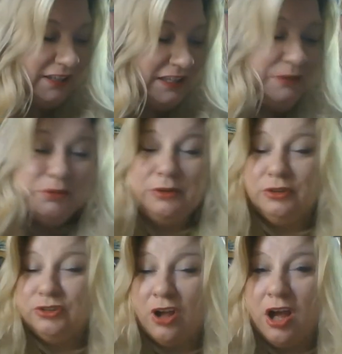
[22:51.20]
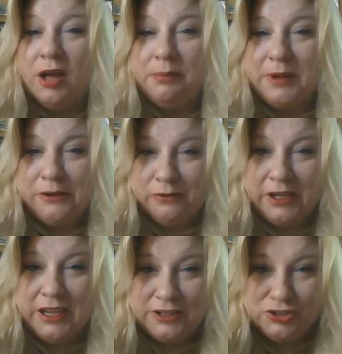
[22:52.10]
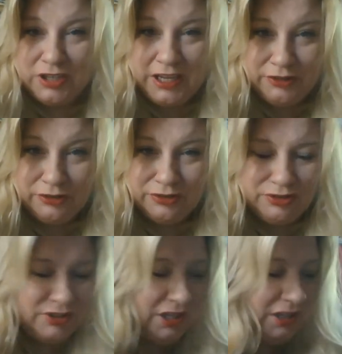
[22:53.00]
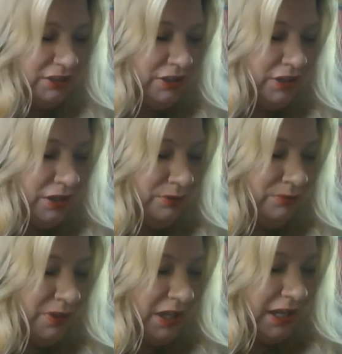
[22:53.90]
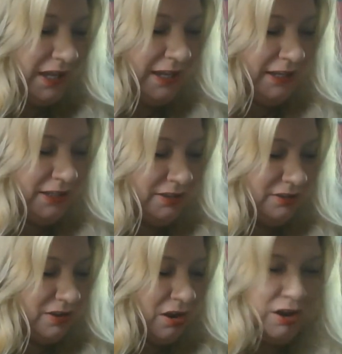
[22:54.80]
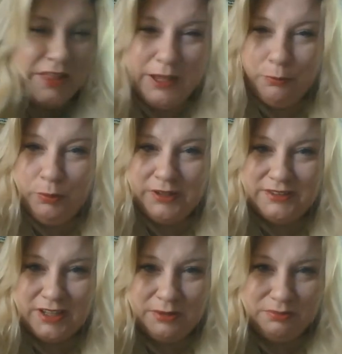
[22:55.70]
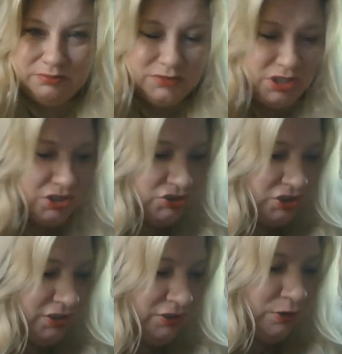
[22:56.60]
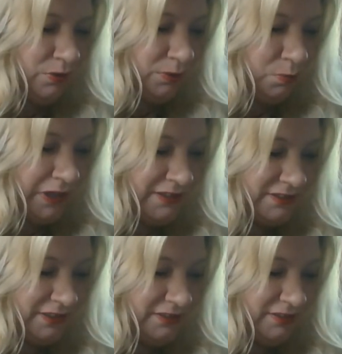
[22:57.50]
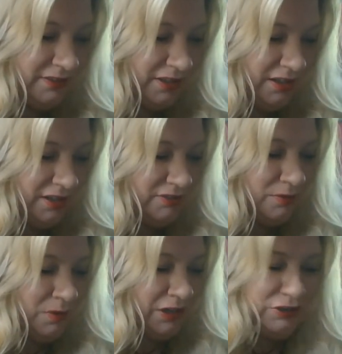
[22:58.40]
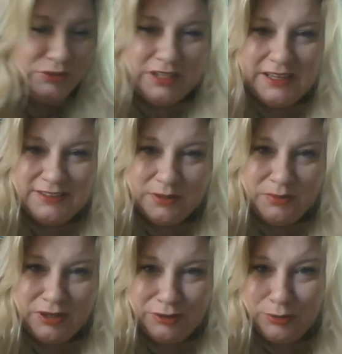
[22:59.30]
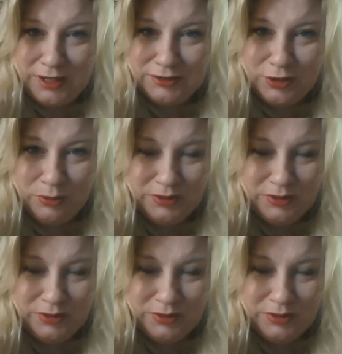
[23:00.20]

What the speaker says: They were taught by great educators, you know, and all that wisdom shouldn't go unwasted. So why don't you take someone who has no